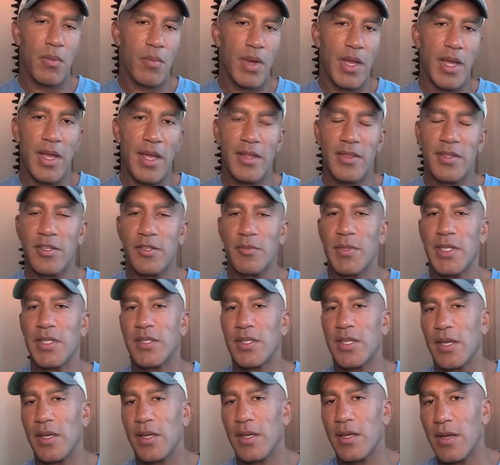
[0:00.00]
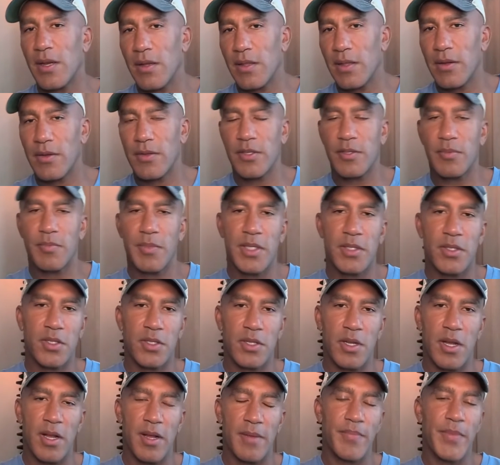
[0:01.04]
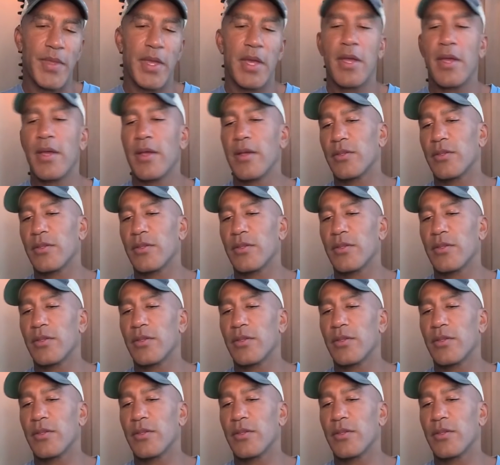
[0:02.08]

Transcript: weight, this means skin color, this means job.